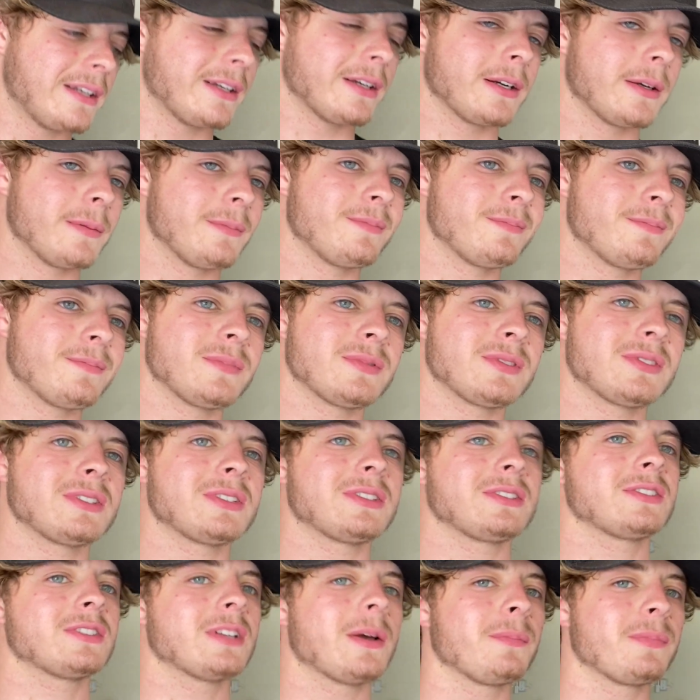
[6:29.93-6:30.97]
or
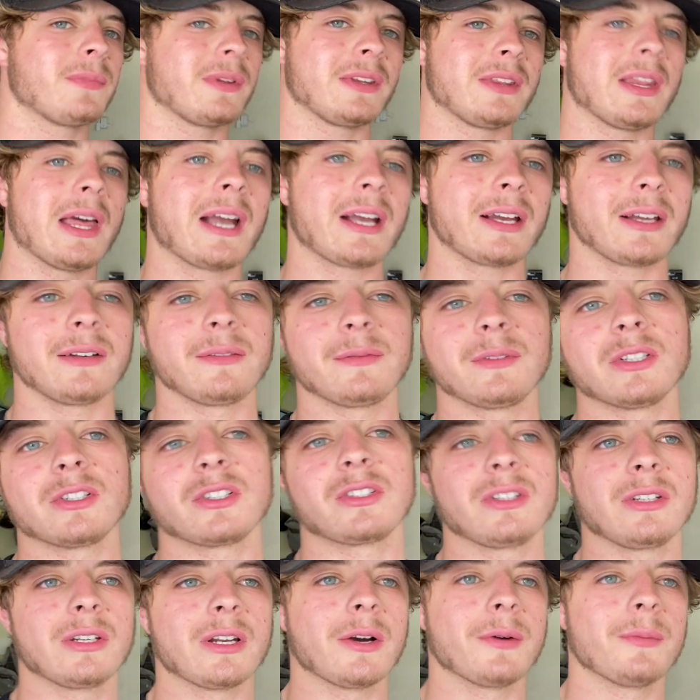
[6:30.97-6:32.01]
something that could just,
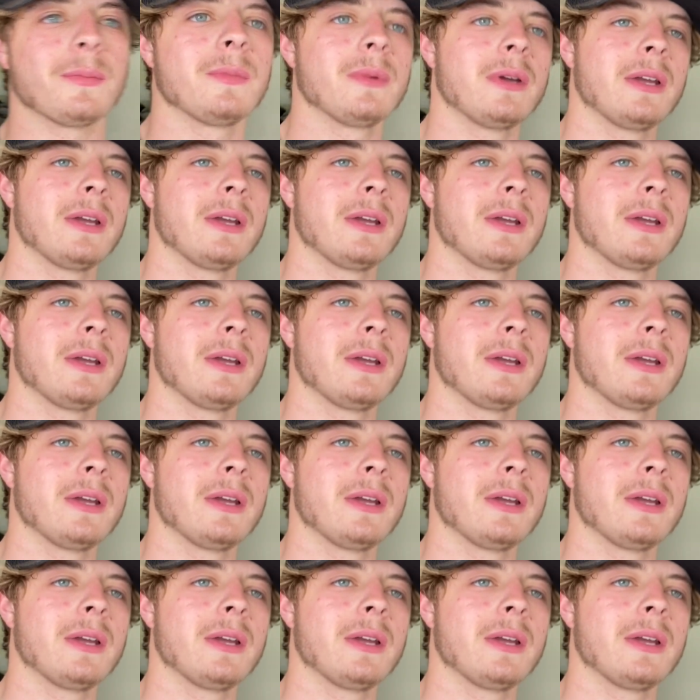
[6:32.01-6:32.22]
you know,